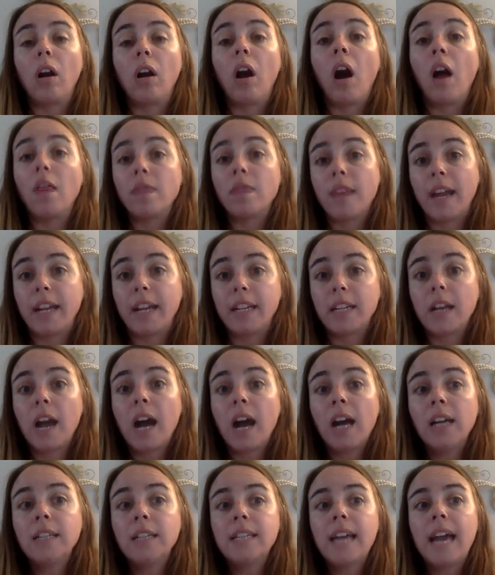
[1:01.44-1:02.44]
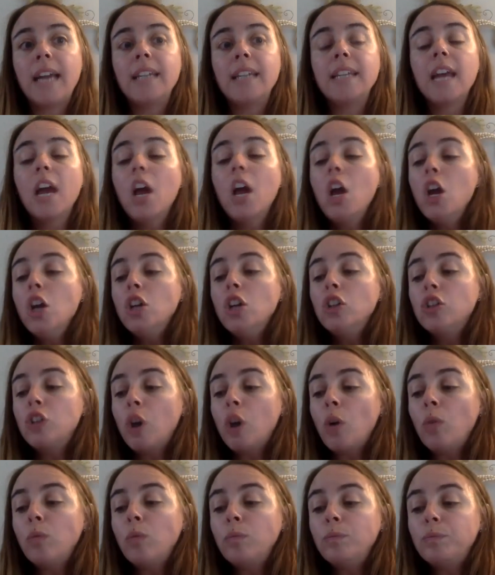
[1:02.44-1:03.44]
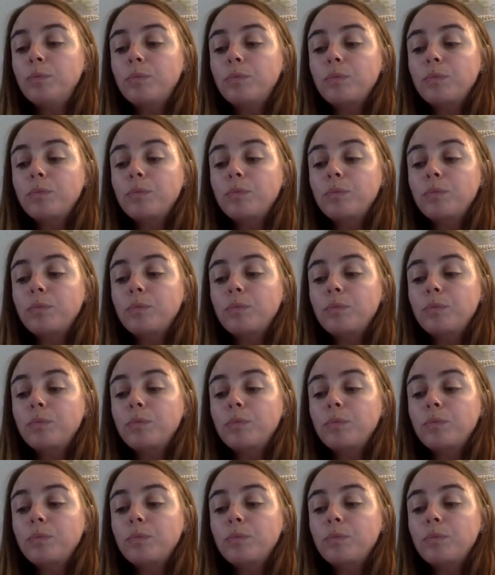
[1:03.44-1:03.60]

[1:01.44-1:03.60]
online content. So